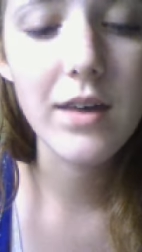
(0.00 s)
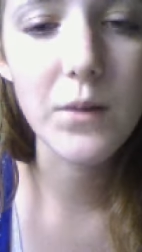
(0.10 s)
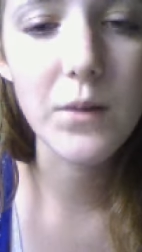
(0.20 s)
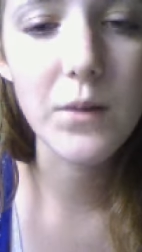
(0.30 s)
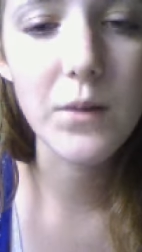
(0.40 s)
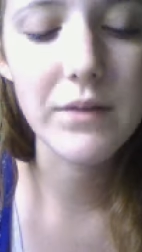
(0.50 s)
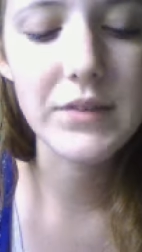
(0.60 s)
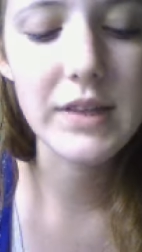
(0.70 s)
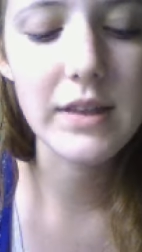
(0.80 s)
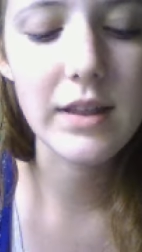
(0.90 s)
Wow, I
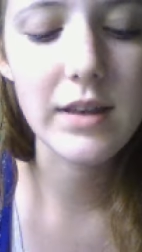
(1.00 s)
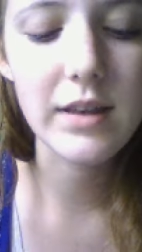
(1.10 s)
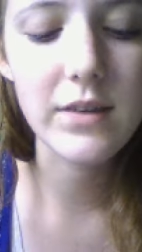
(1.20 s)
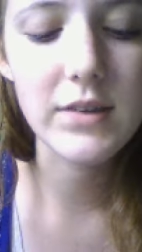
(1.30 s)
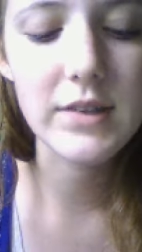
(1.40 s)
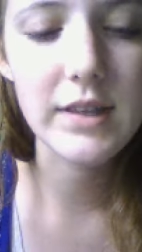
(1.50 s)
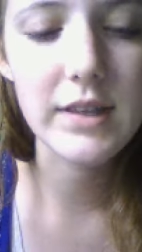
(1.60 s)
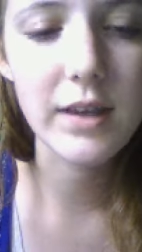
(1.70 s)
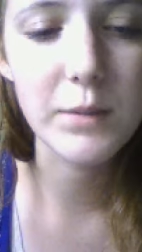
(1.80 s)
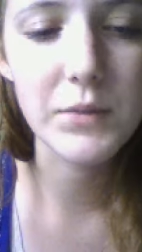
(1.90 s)
said that like 10
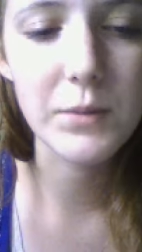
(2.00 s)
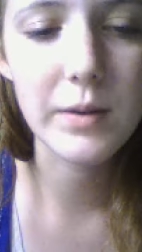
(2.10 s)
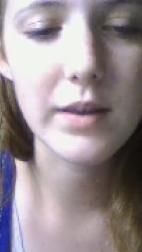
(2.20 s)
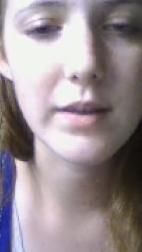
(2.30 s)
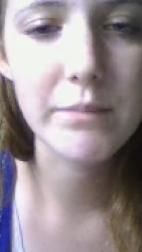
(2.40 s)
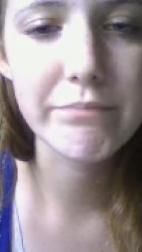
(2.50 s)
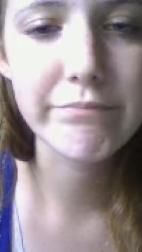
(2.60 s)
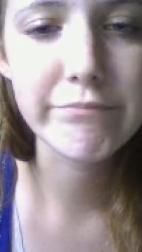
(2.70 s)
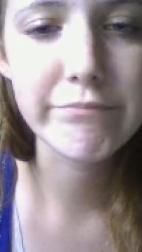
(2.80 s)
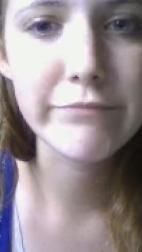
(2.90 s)
times already.
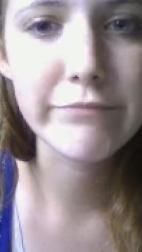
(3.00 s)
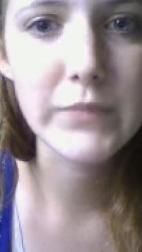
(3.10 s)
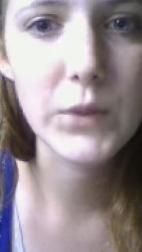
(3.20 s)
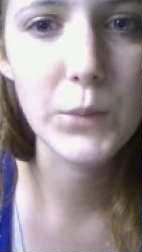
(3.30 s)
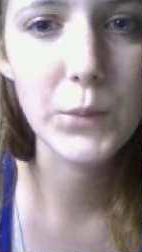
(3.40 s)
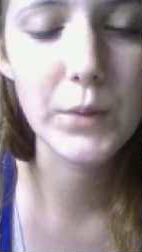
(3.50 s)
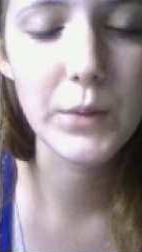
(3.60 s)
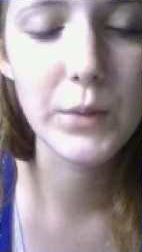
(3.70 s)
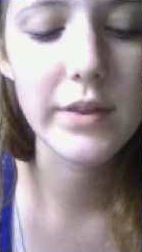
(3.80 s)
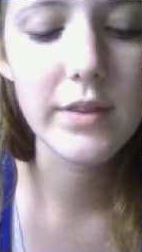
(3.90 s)

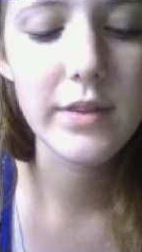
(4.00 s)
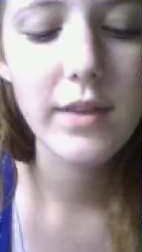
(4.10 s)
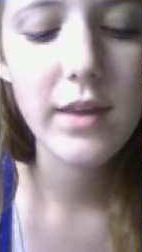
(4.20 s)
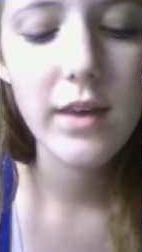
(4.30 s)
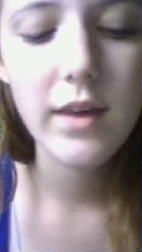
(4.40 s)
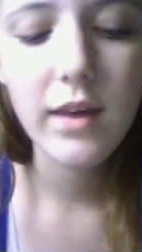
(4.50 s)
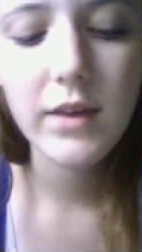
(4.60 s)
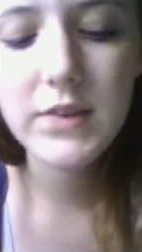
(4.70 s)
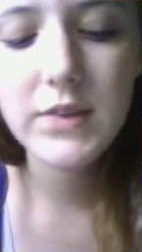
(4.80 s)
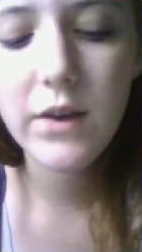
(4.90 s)
Cool.
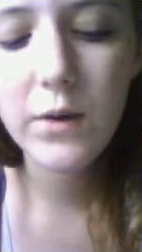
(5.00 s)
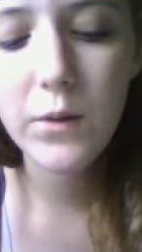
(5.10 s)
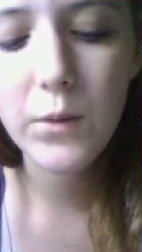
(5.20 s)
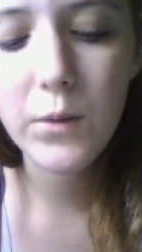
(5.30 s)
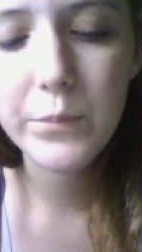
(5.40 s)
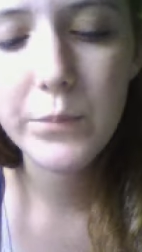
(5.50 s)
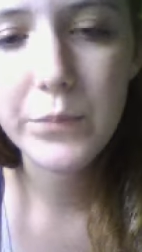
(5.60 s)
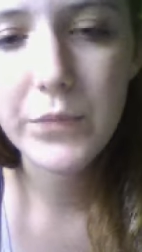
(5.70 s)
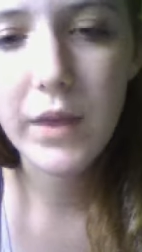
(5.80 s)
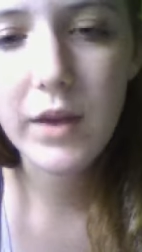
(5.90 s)
So,
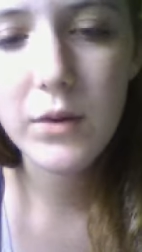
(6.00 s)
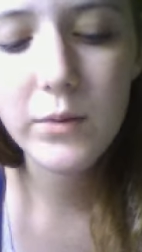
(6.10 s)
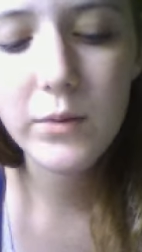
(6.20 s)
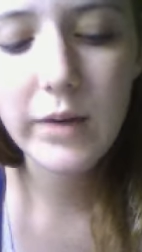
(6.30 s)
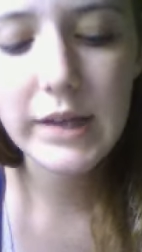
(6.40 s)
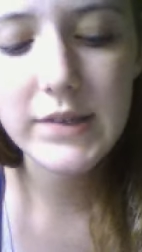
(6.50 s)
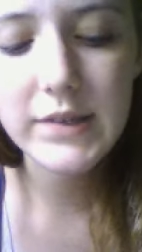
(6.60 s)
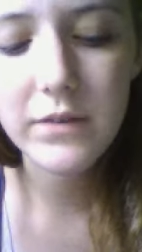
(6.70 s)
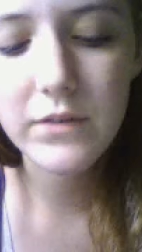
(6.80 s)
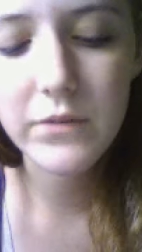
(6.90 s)
I know you guys
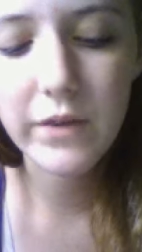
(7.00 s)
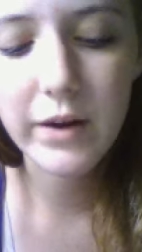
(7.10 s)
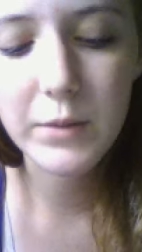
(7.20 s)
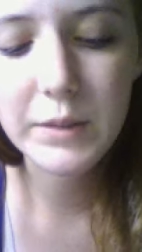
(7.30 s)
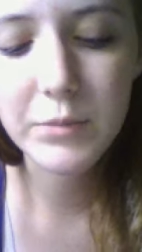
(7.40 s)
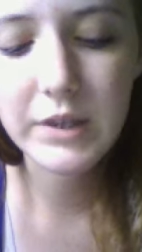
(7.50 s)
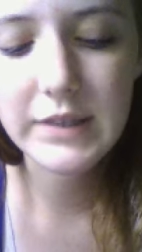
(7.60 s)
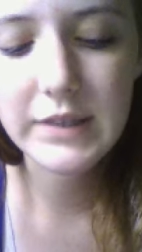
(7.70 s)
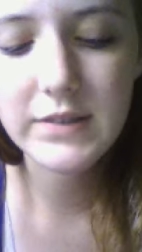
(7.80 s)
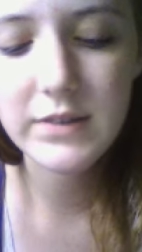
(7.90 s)
live in faraway
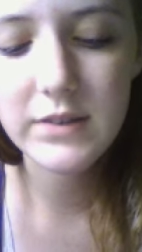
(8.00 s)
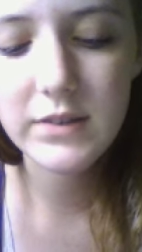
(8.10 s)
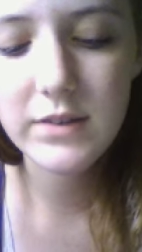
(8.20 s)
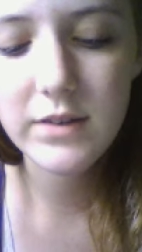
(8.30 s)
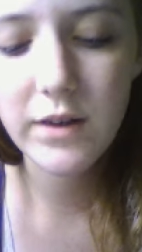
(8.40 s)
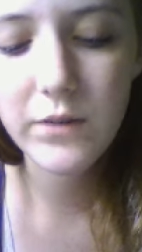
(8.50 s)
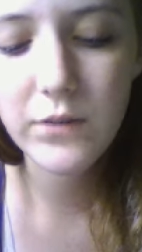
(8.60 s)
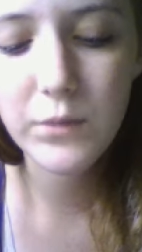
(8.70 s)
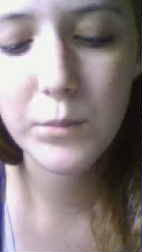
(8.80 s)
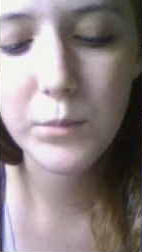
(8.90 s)
places and stuff,
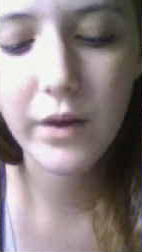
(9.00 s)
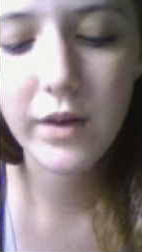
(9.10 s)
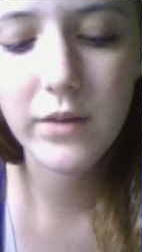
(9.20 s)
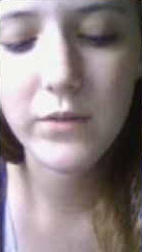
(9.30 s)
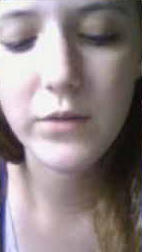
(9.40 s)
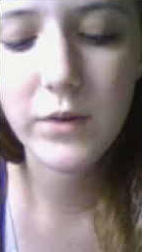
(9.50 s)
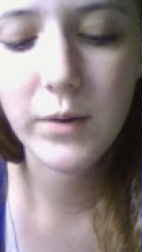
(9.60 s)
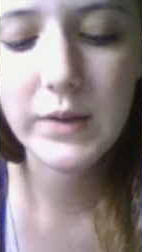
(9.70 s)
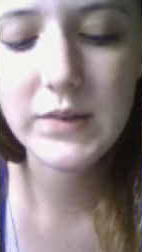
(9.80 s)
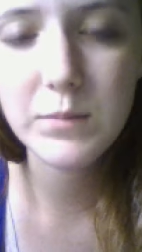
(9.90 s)
but for
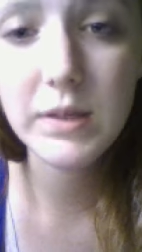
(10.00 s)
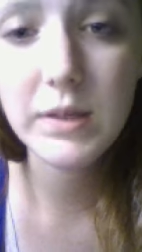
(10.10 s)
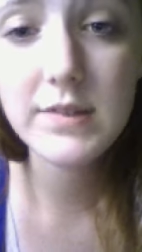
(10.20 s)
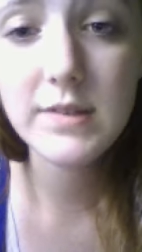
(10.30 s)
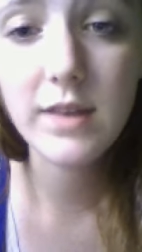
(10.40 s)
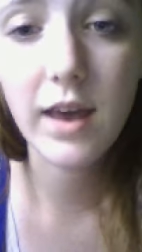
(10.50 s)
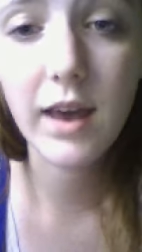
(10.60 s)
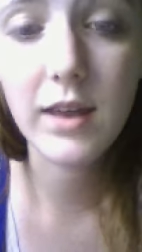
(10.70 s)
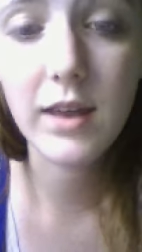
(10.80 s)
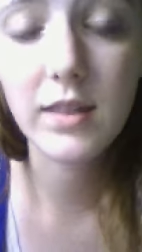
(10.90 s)
Christmas,
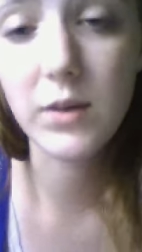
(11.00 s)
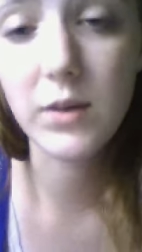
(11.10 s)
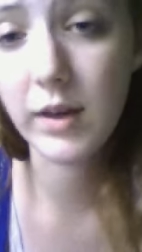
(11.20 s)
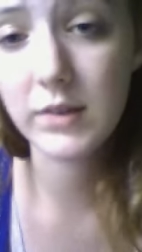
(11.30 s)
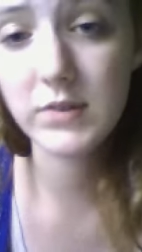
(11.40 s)
I think you guys